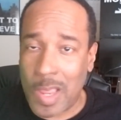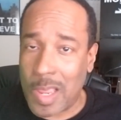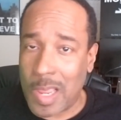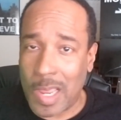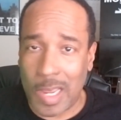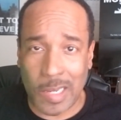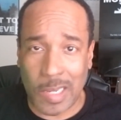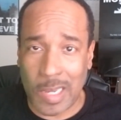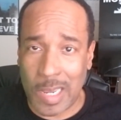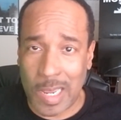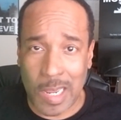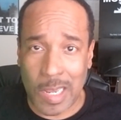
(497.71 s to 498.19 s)

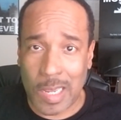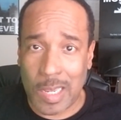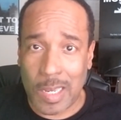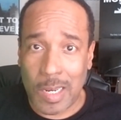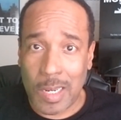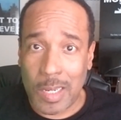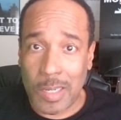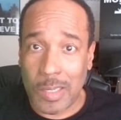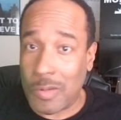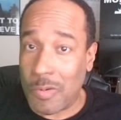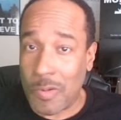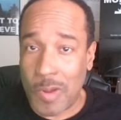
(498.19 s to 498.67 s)
again,
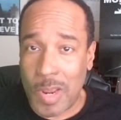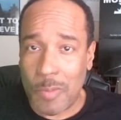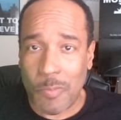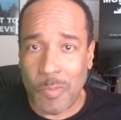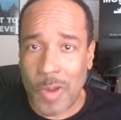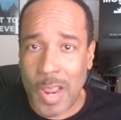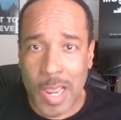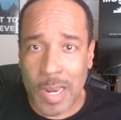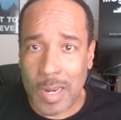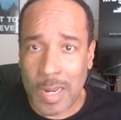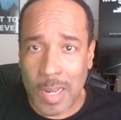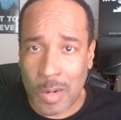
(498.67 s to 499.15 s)
you ain't
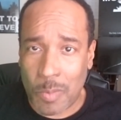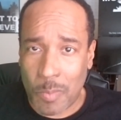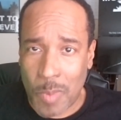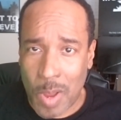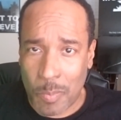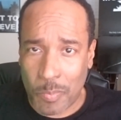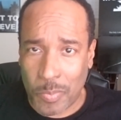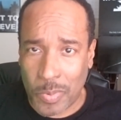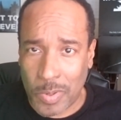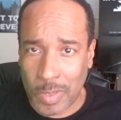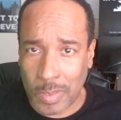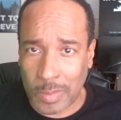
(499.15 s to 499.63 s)
read none of
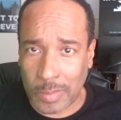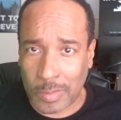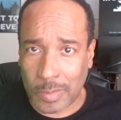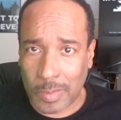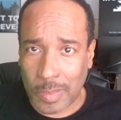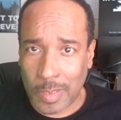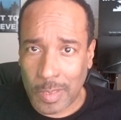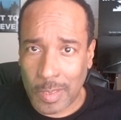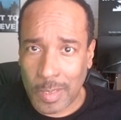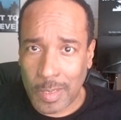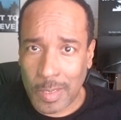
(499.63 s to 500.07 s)
my books.